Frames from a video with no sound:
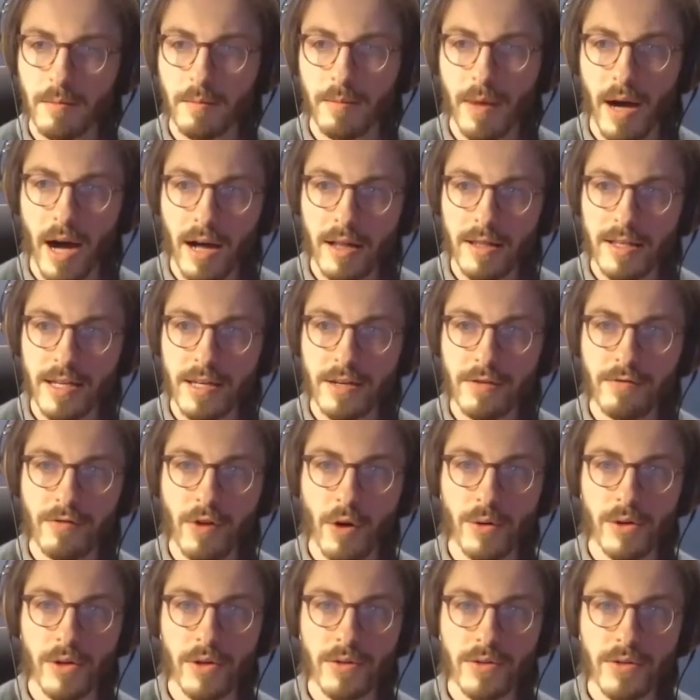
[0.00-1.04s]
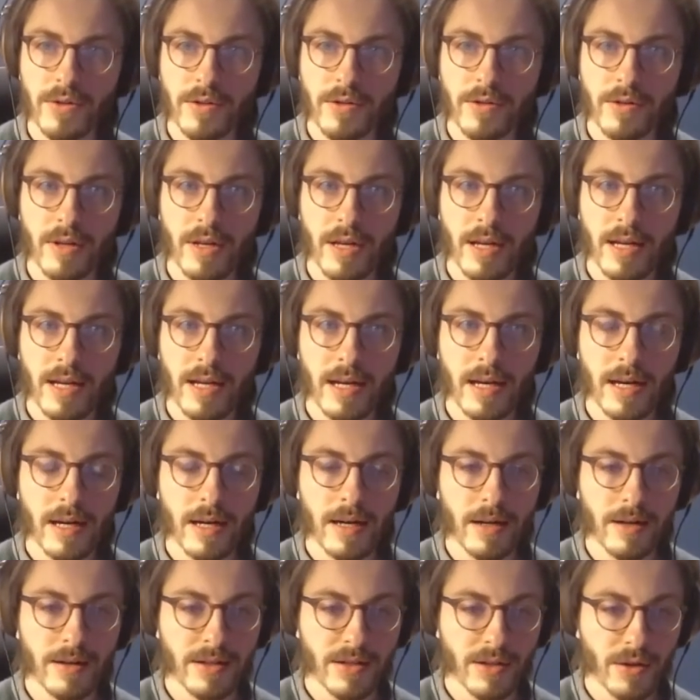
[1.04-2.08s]
Polyphonos
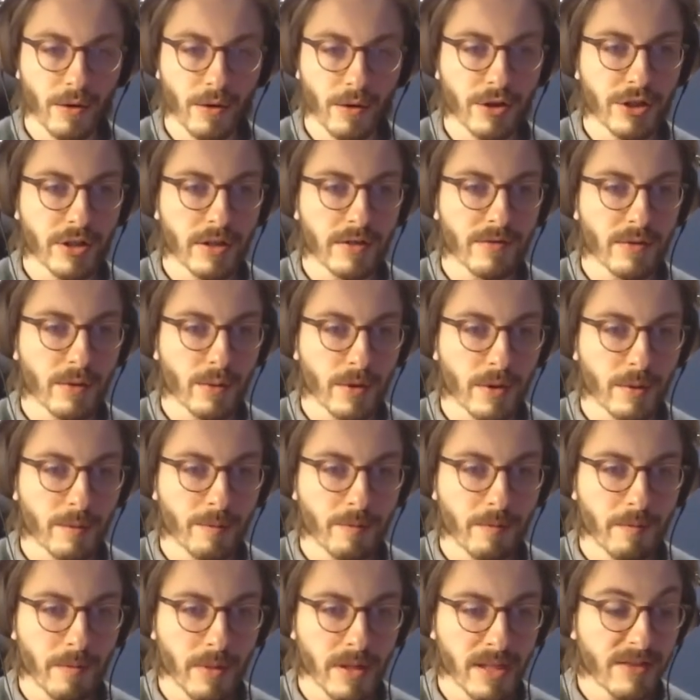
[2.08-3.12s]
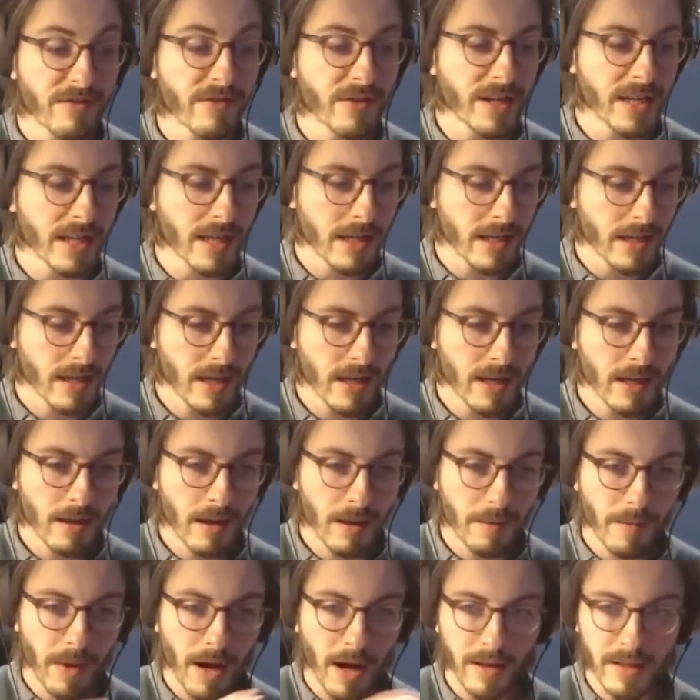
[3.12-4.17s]
is the origin of the word polyphony.
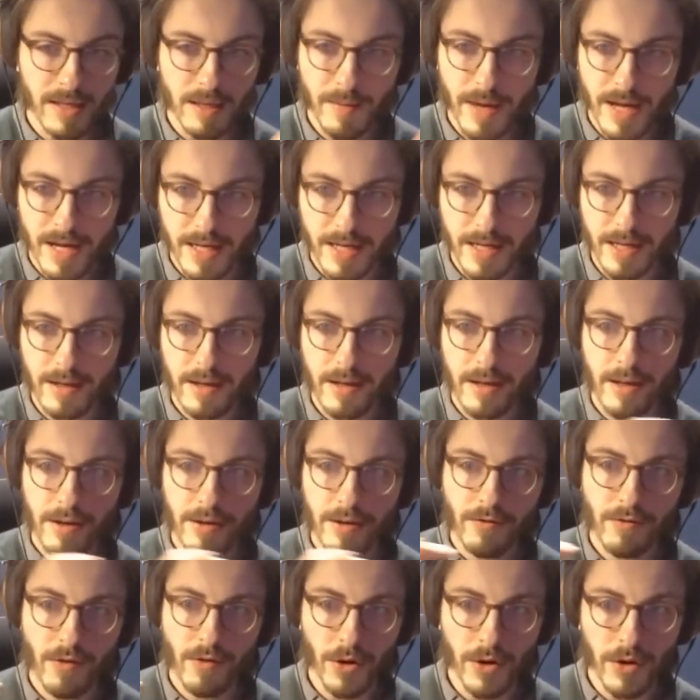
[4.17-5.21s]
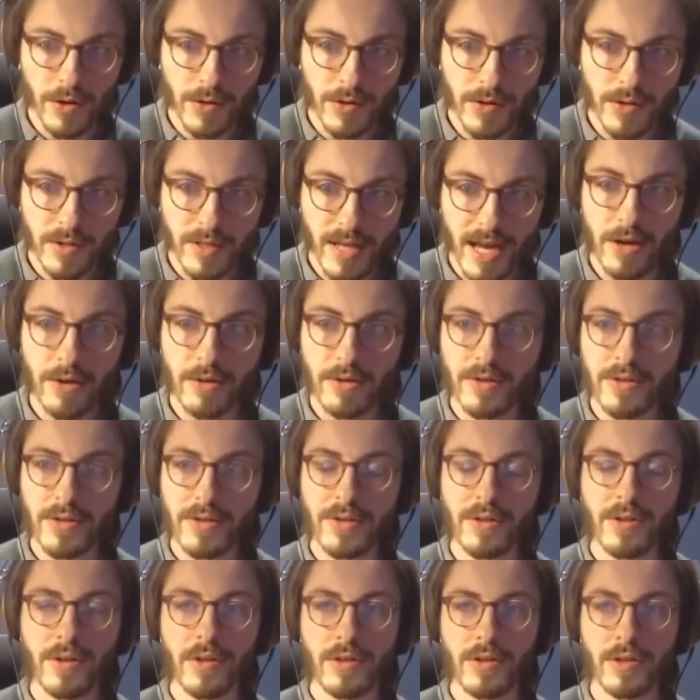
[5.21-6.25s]
Poly, many, phonos,
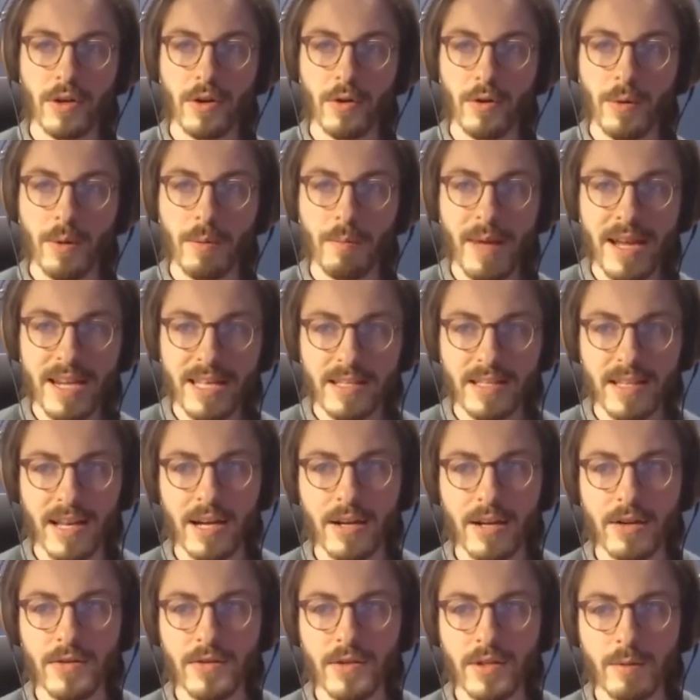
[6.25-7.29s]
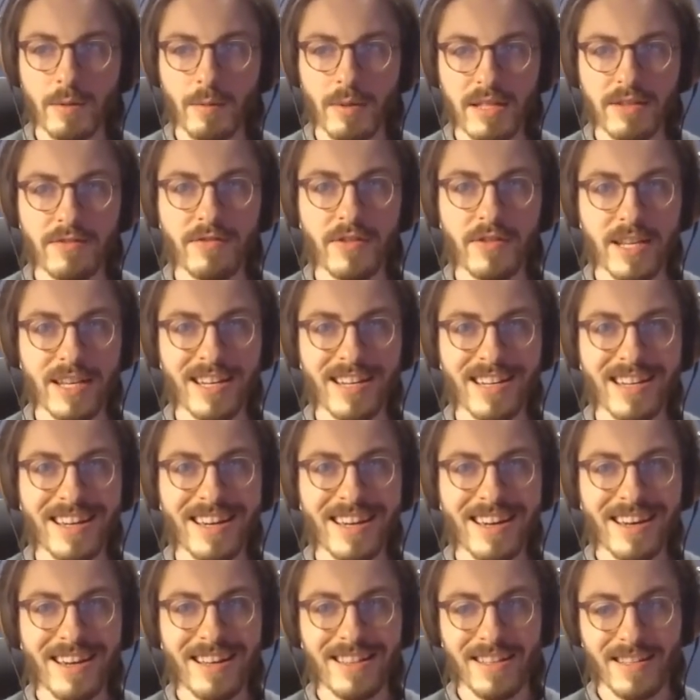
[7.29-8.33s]
sounds. So many sounds, polyphony.
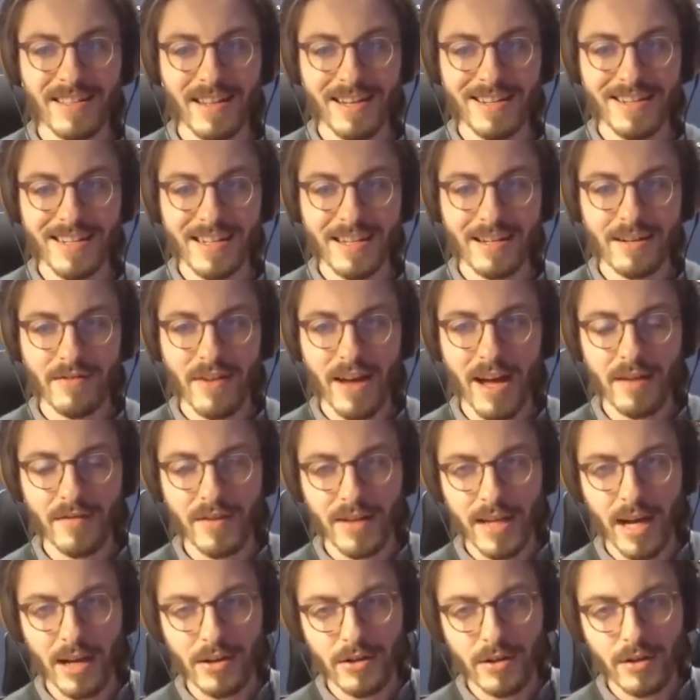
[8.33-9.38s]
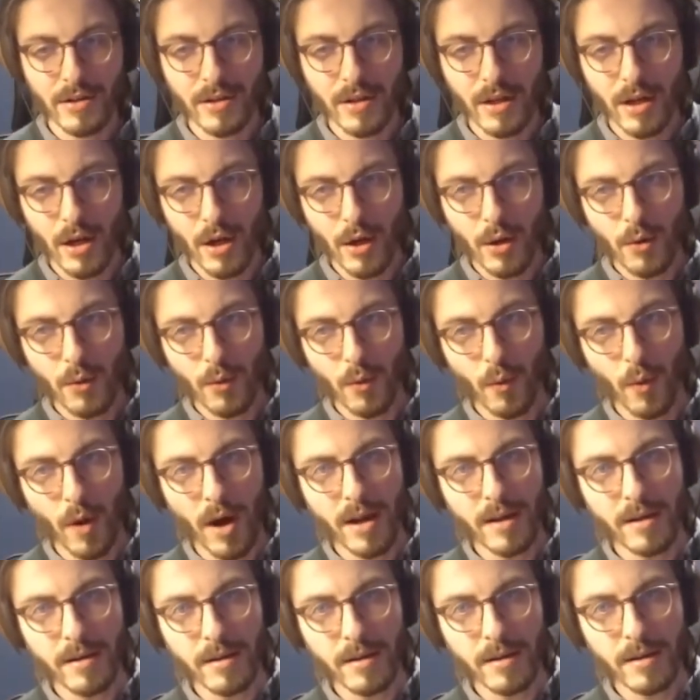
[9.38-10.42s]
This idea of having not just
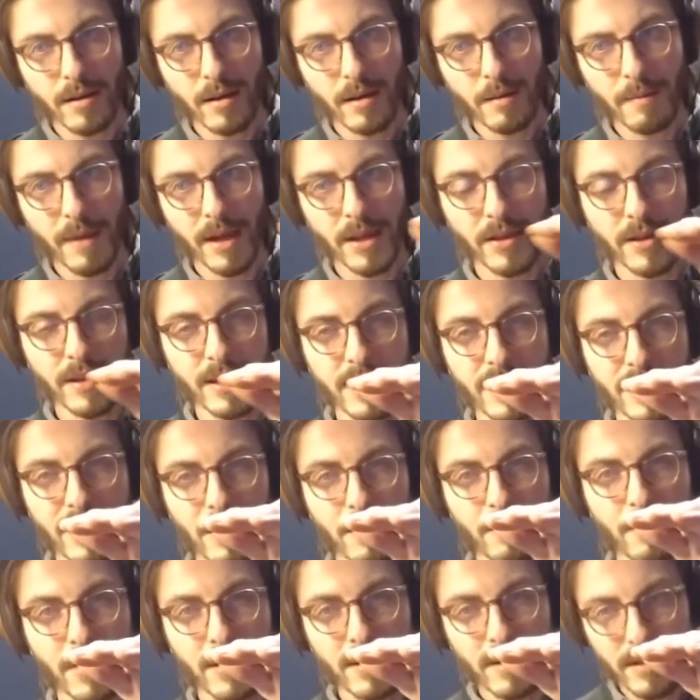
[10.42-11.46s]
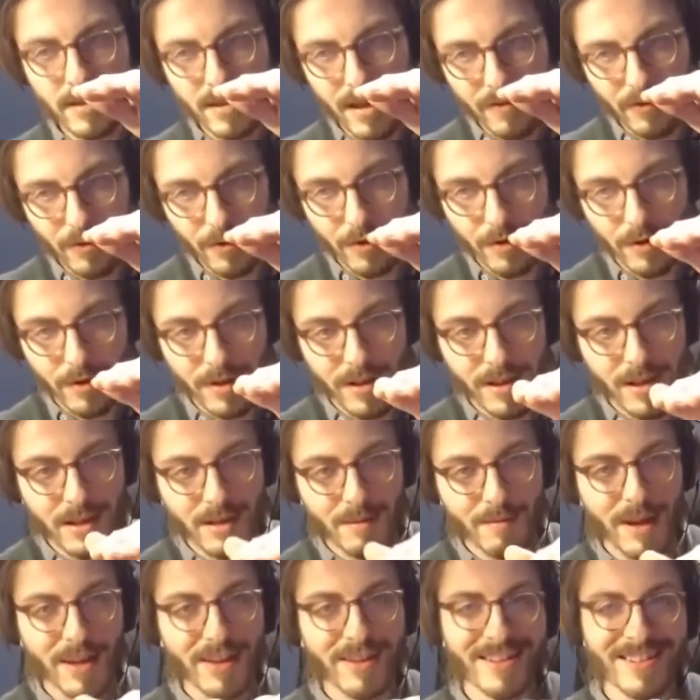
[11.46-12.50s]
one melody, but several
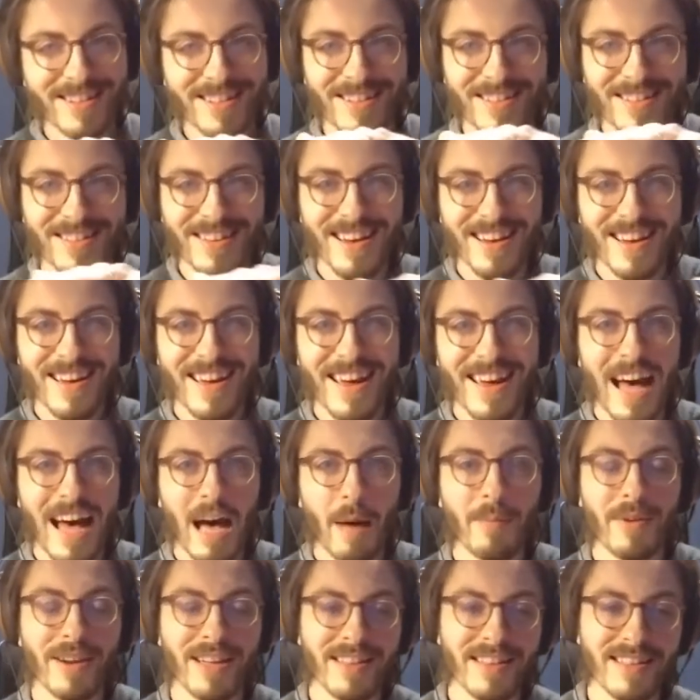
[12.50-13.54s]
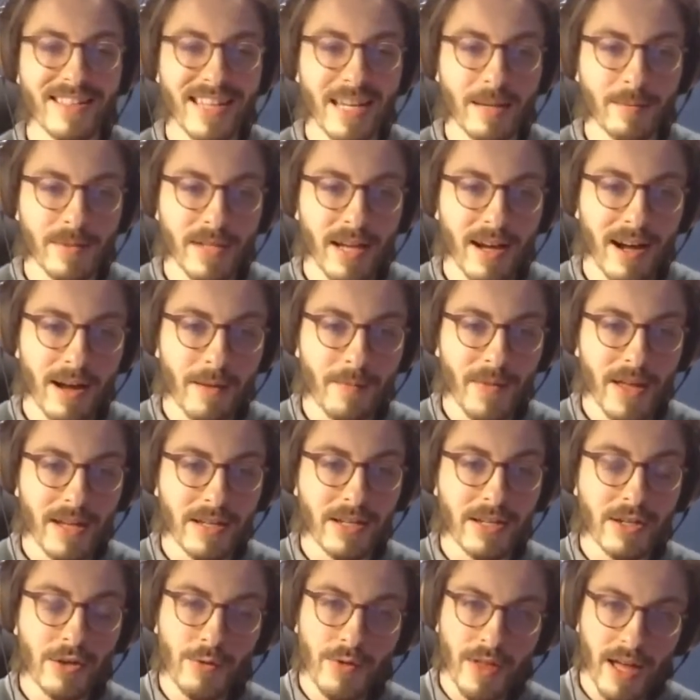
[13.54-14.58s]
melodies happening at the same time. And to
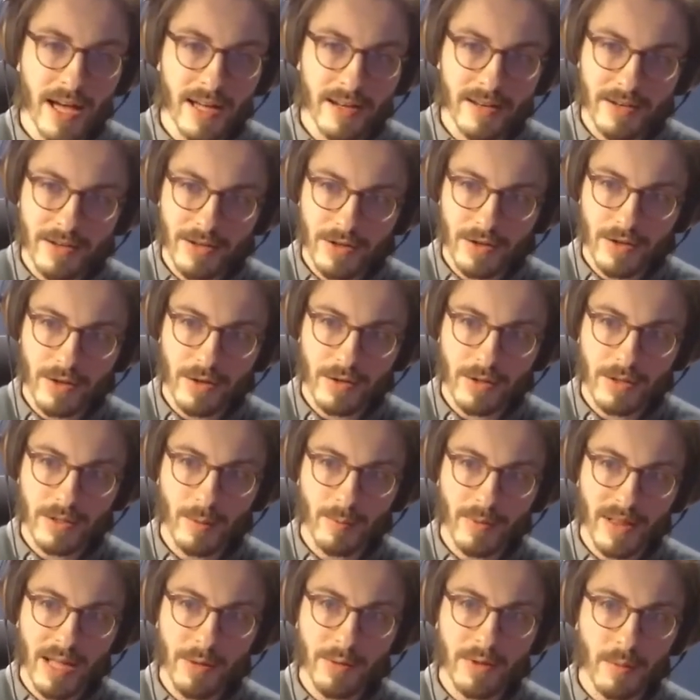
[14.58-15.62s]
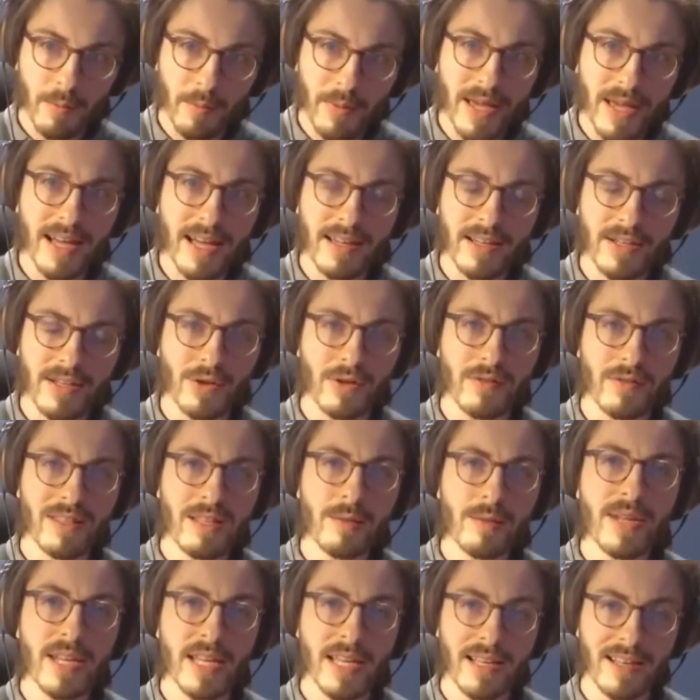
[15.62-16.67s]
do that, to play with a pick is sort of
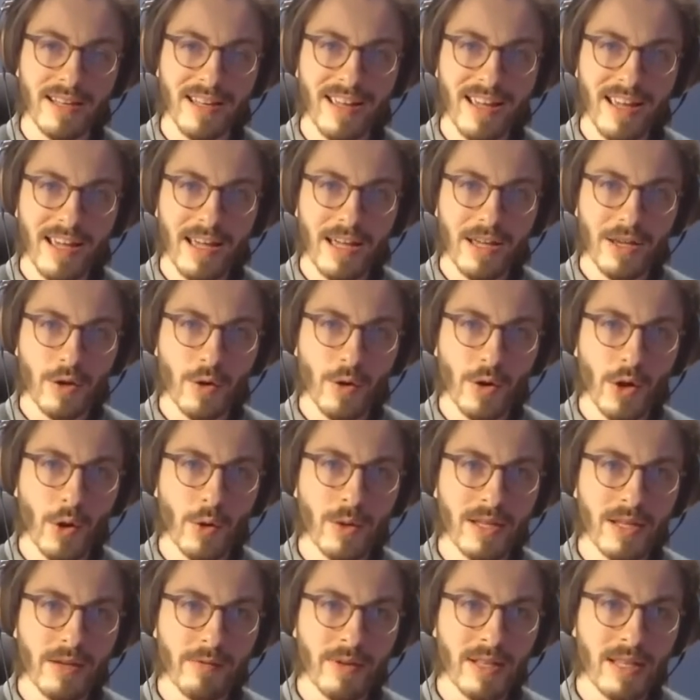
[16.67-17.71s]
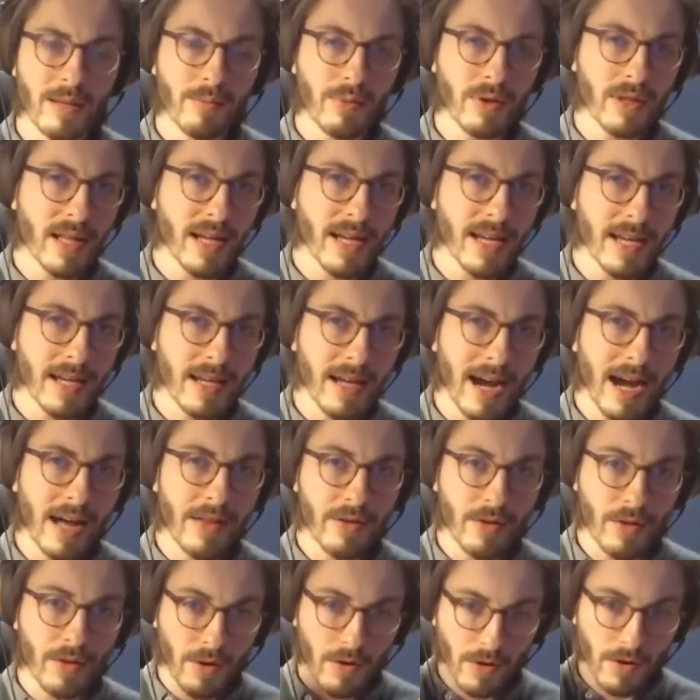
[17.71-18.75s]
limiting. You can only really play
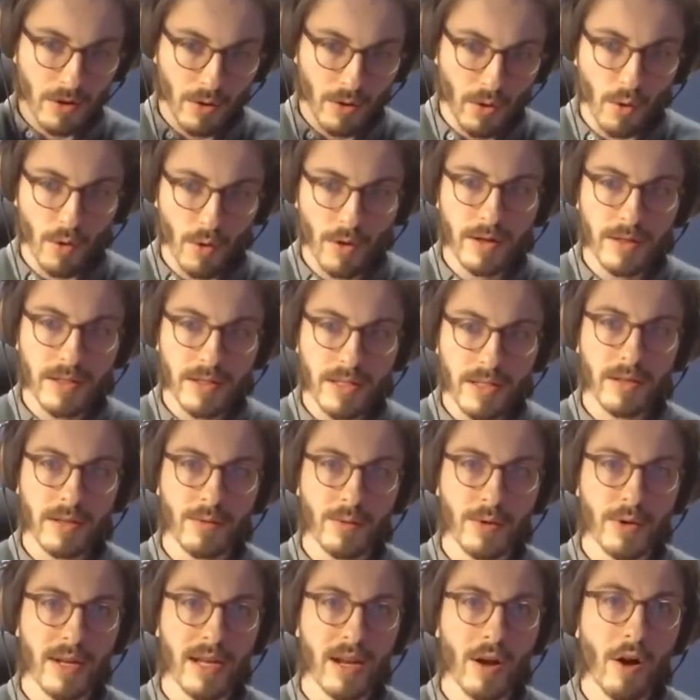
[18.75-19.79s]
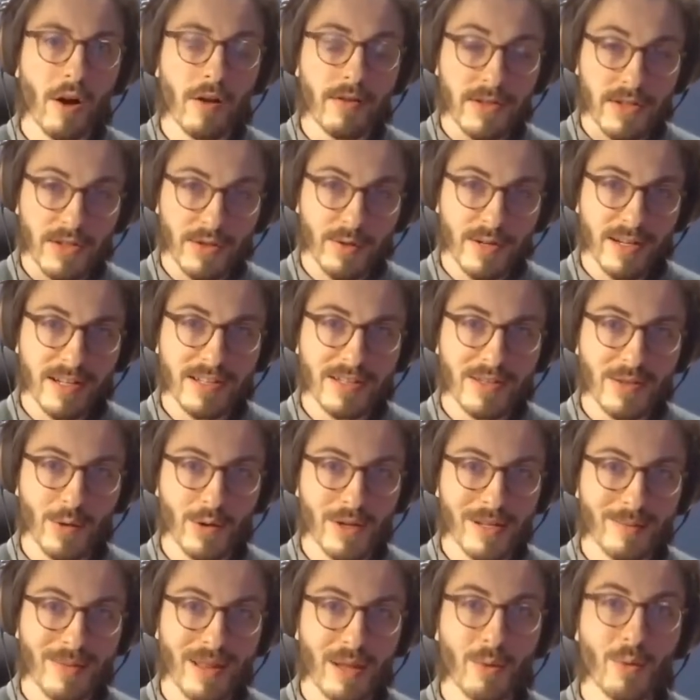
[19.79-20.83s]
either chords where you hit all the strings, or
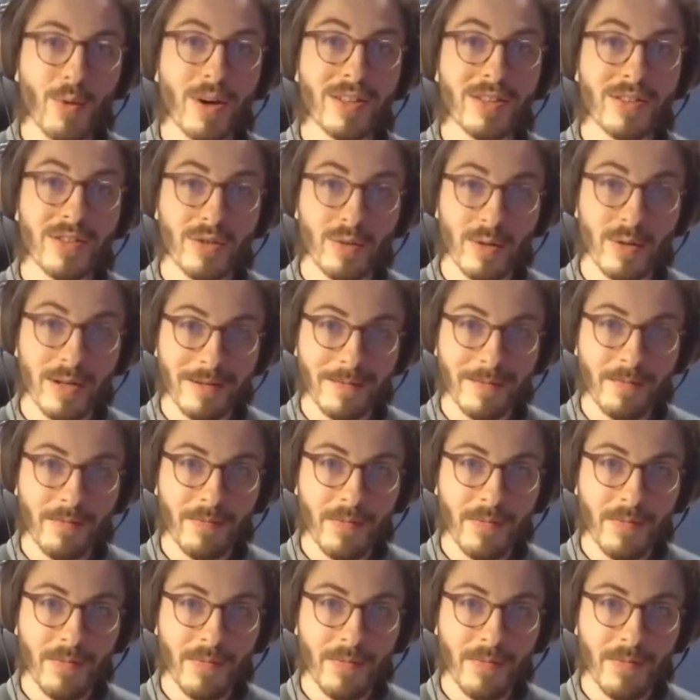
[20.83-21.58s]
you can play 1 string.